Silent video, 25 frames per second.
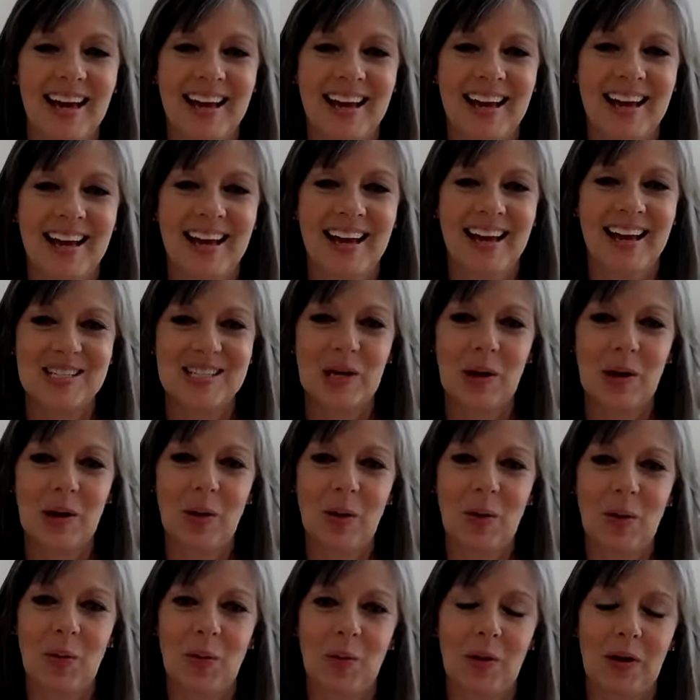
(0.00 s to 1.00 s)
And
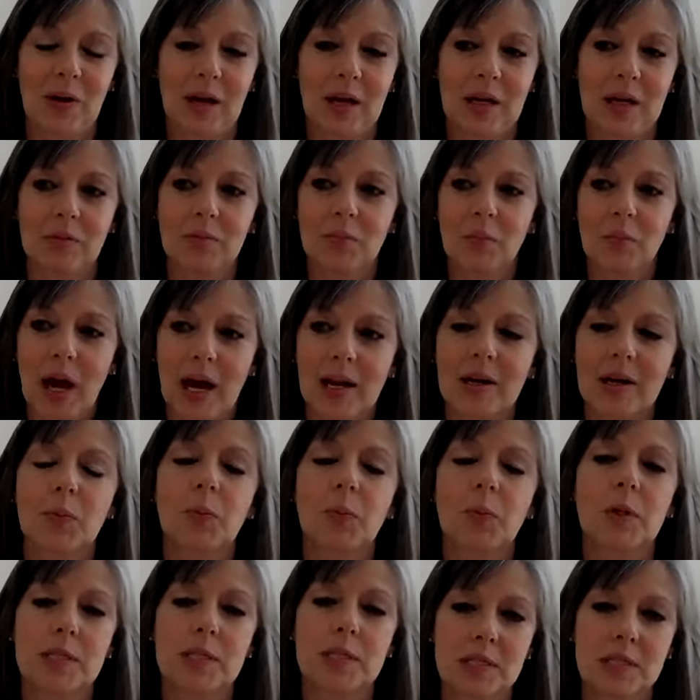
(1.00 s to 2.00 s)
so it kind of
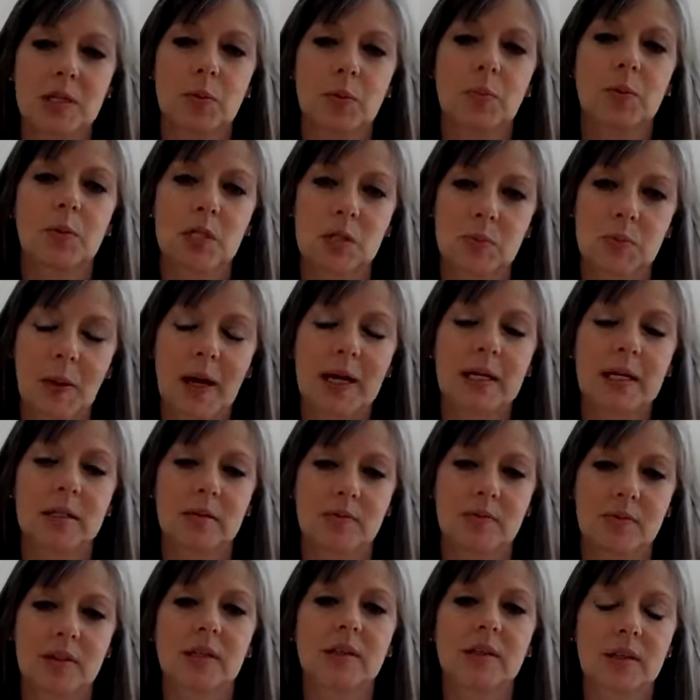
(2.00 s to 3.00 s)
puts into
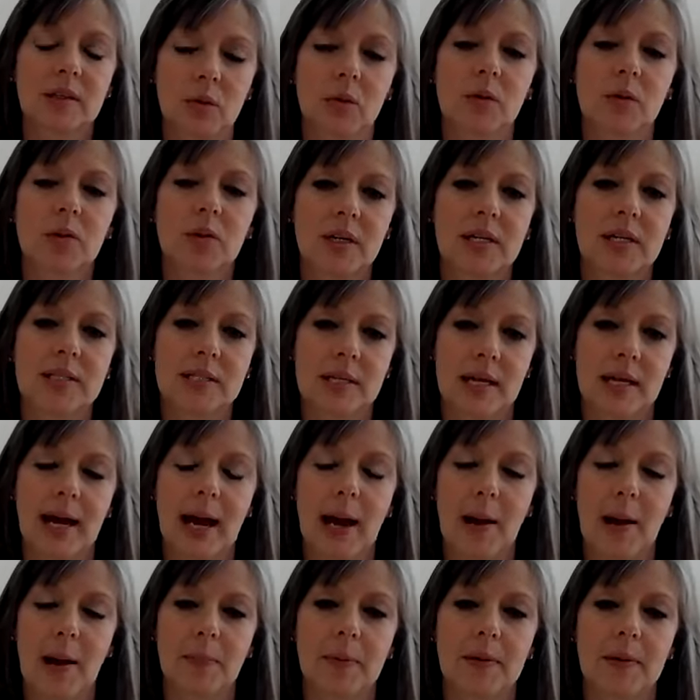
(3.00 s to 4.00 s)
perspective the little things that
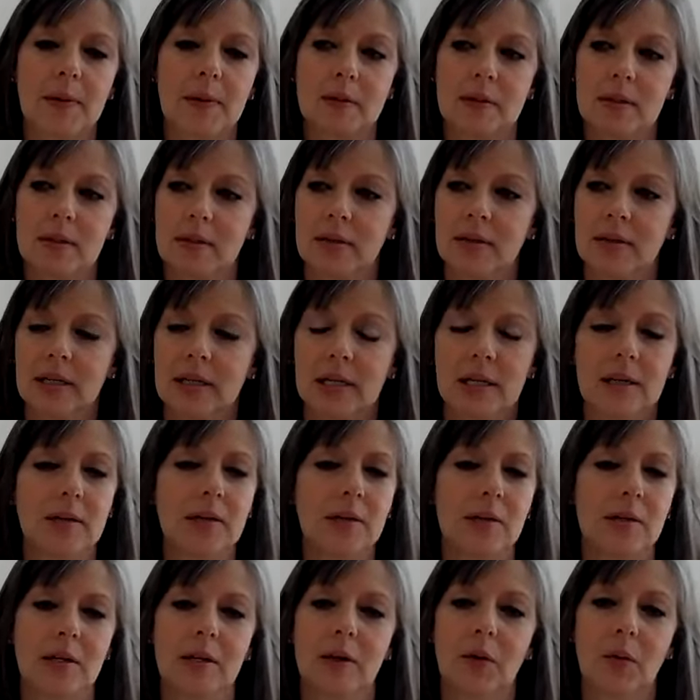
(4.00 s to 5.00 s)
happened.
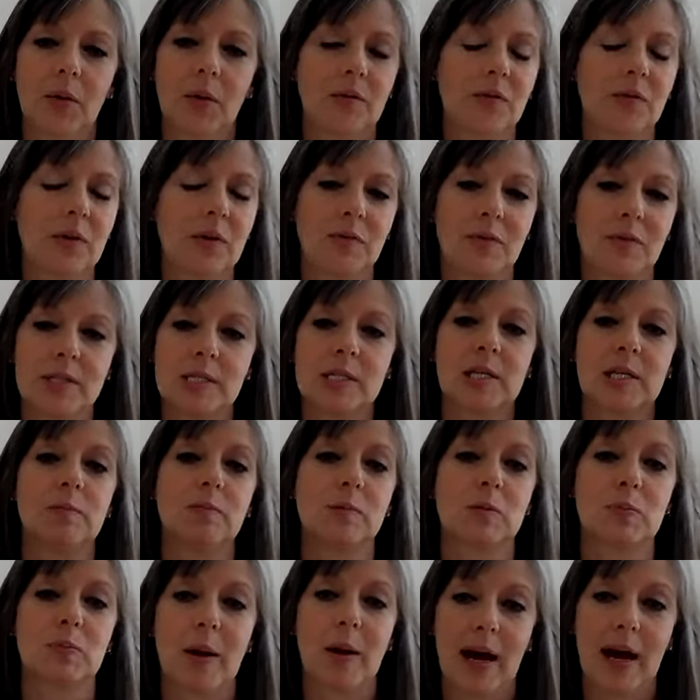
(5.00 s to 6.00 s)
Even if it
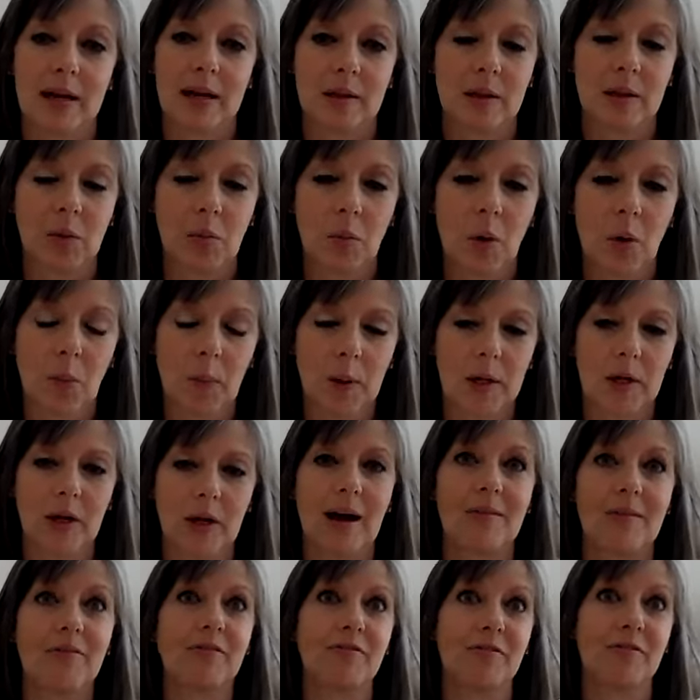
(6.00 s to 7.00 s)
seems bad in the moment, you
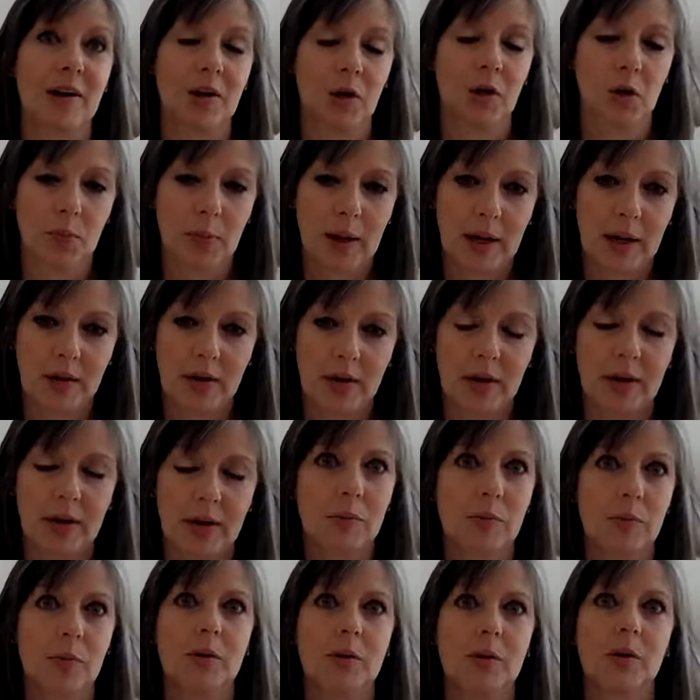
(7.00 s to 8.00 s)
have a fender bender.
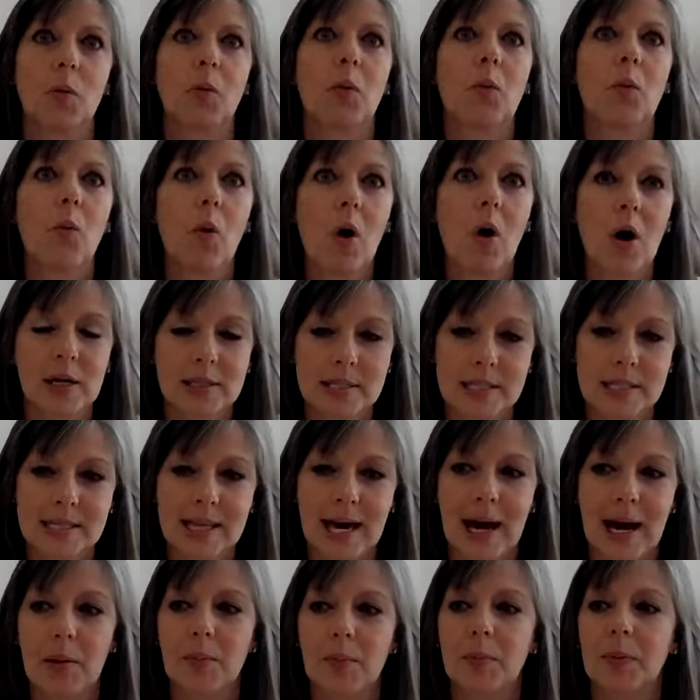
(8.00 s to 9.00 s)
Well, no one wants
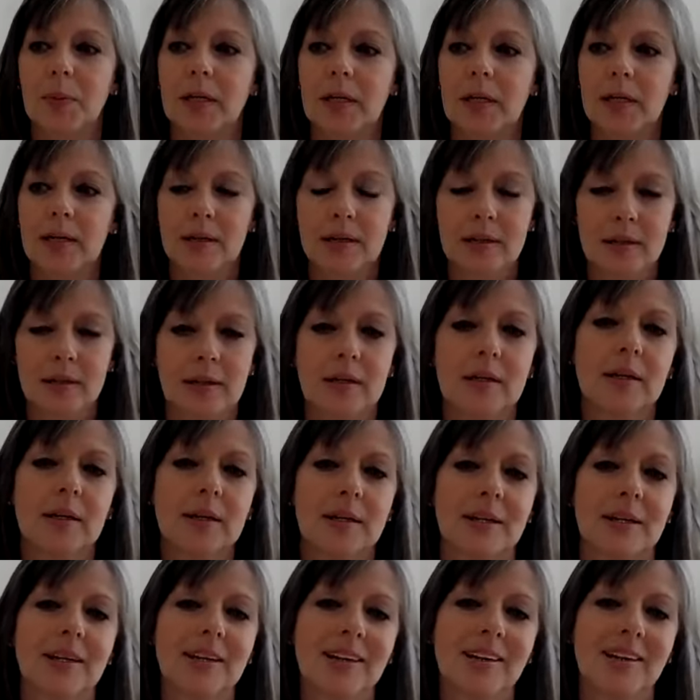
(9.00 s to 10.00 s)
that, but
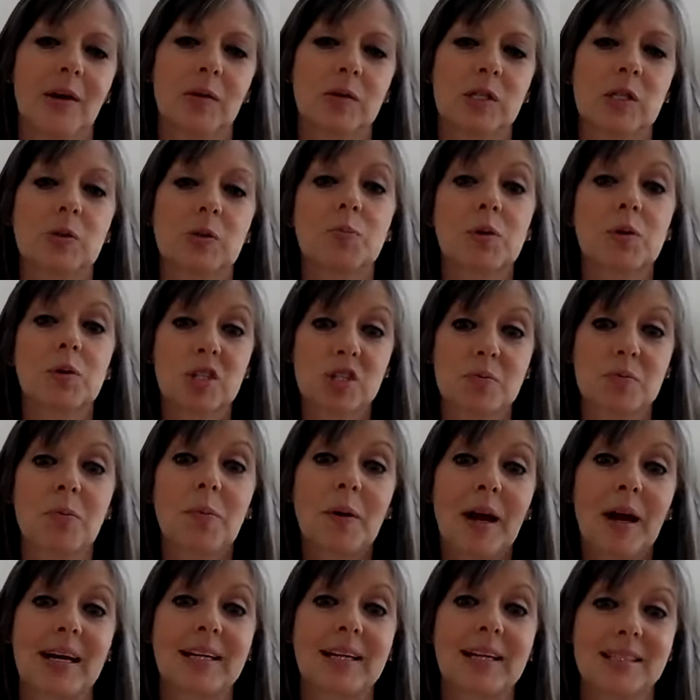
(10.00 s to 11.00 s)
it's
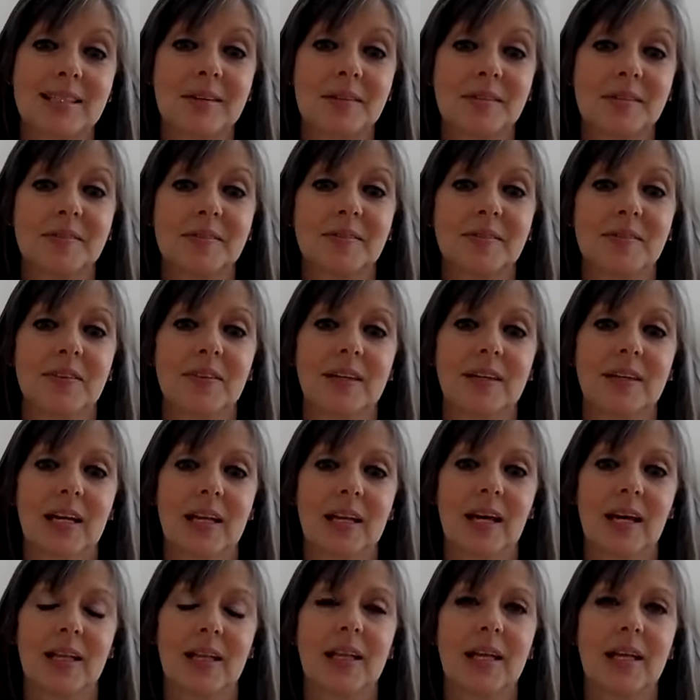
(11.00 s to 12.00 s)
perspective.
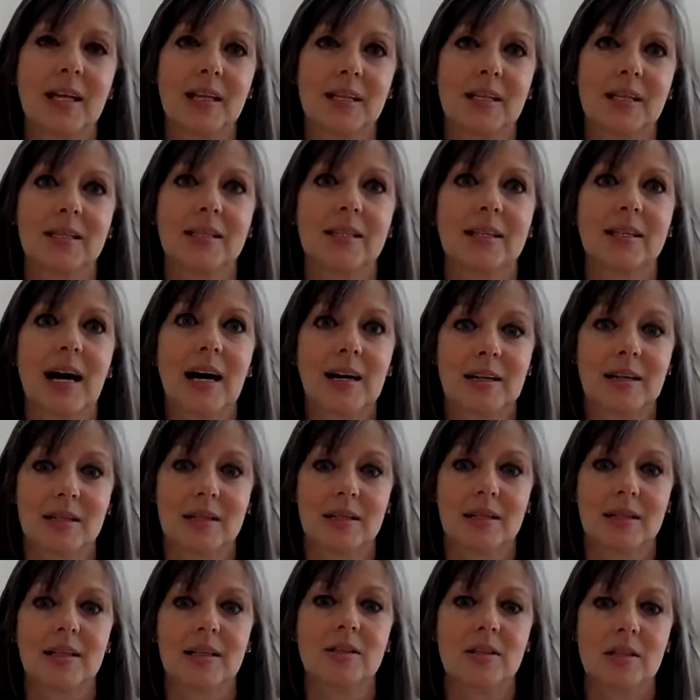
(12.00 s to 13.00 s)
And I think that
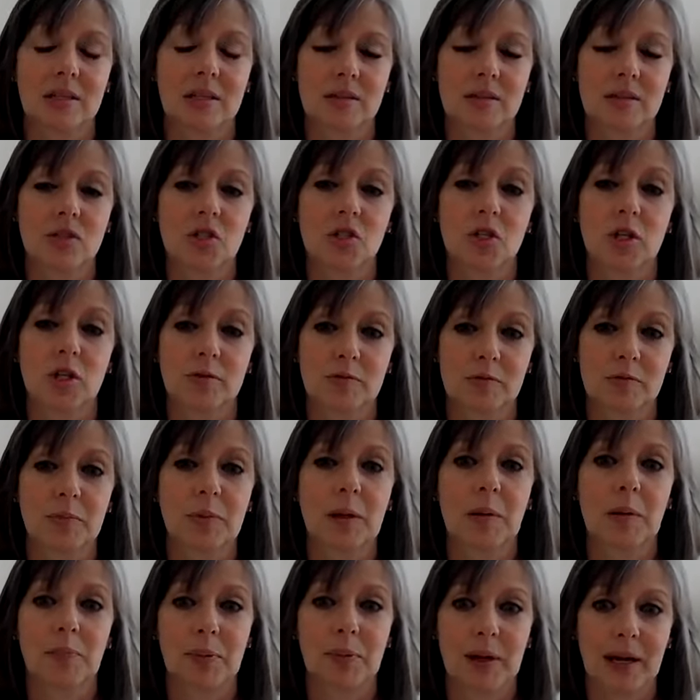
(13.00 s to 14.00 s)
it served
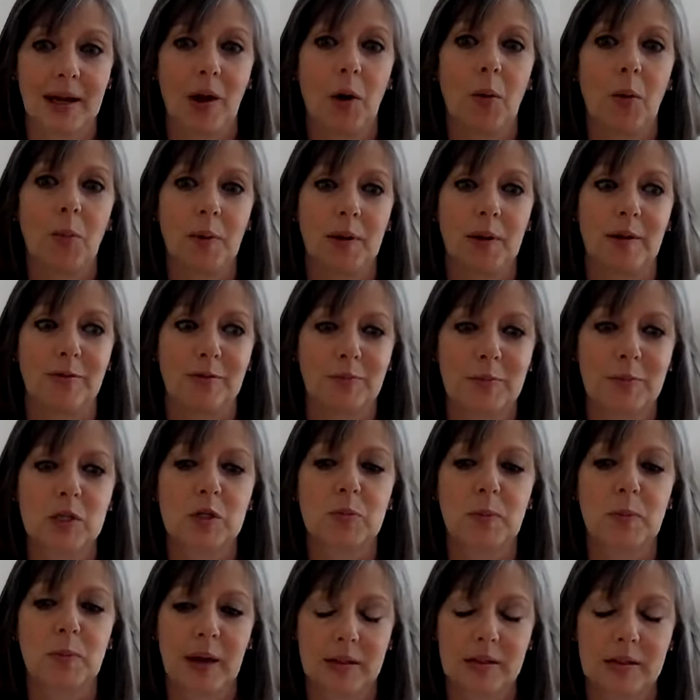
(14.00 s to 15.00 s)
me a big helping of
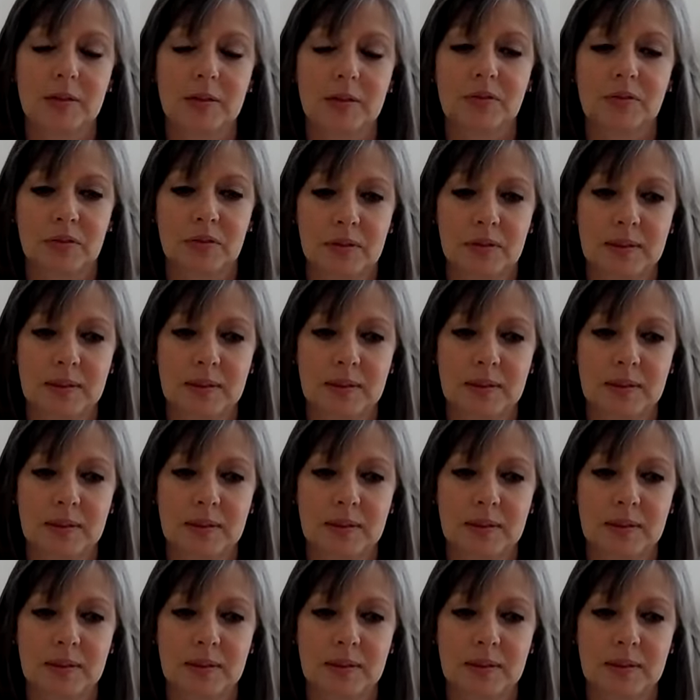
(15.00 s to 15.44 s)
perspective.